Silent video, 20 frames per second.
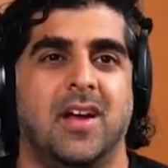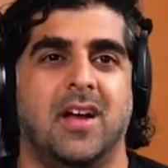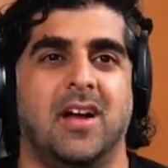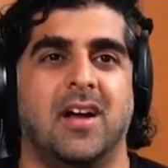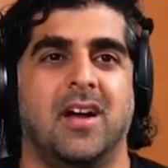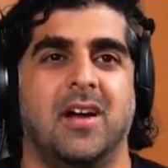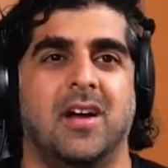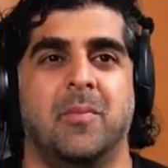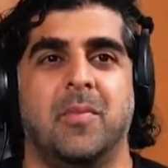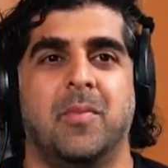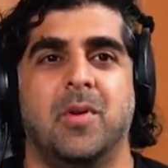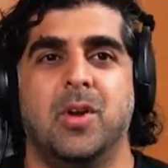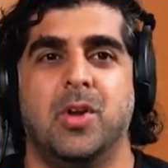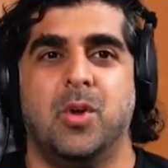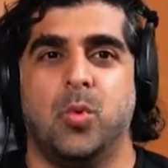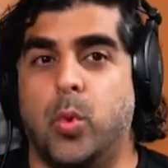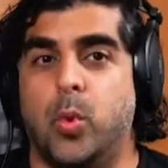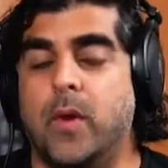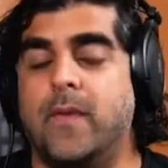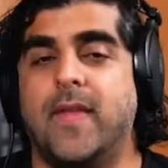um,
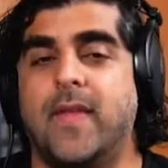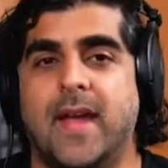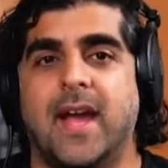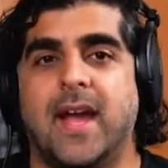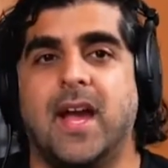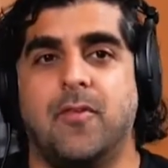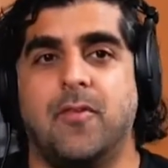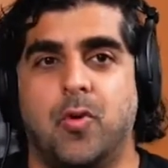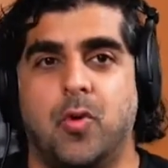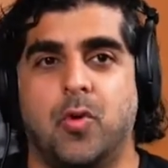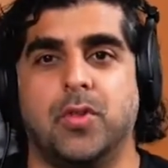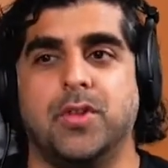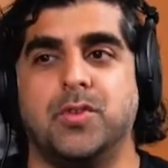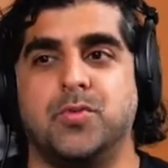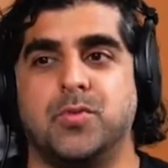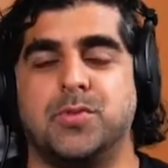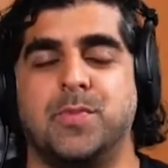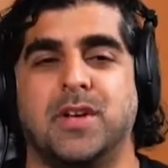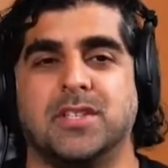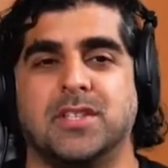when they have all
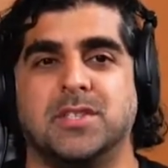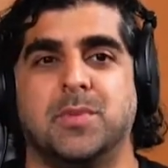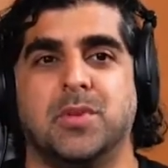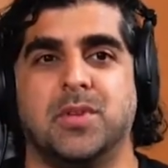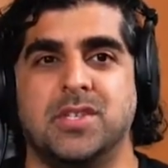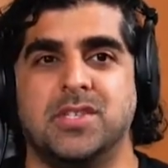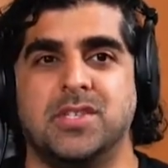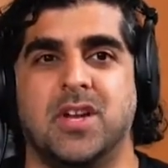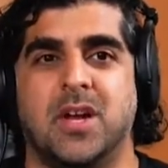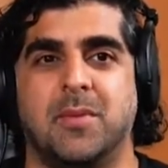these responsibilities and